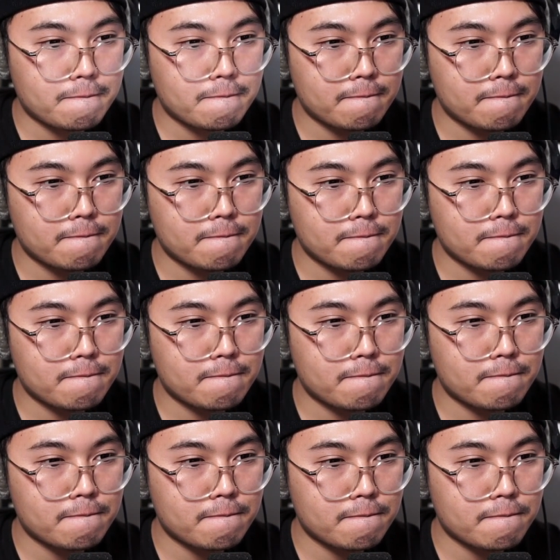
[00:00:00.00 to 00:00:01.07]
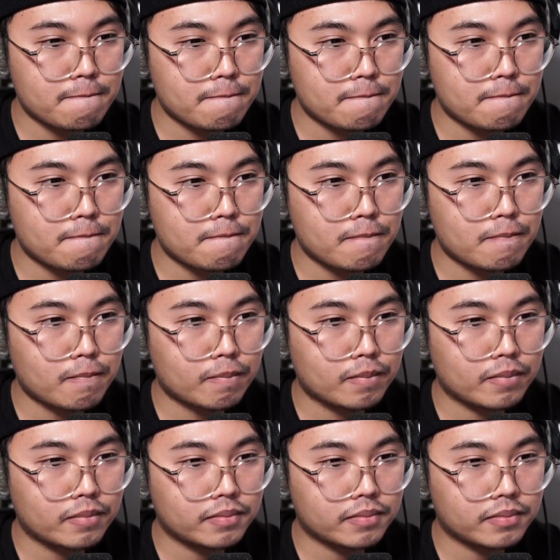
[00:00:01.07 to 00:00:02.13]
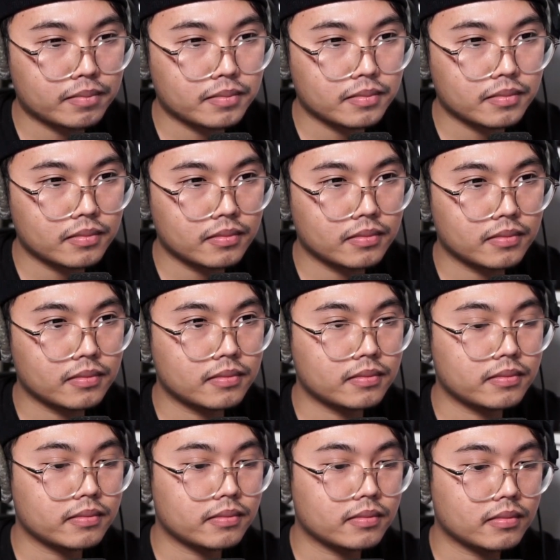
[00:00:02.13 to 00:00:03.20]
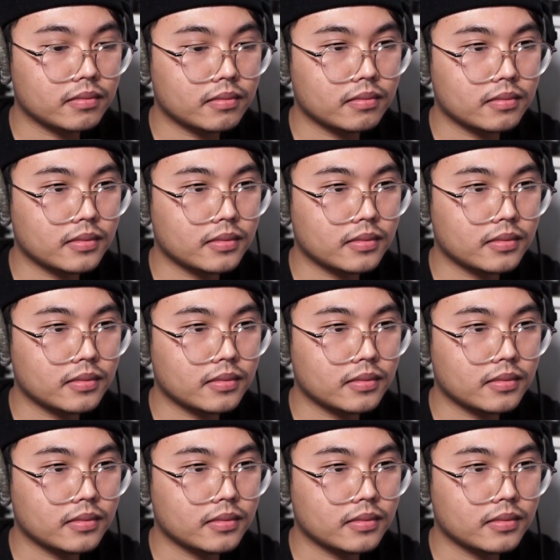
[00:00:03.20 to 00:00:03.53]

(silence)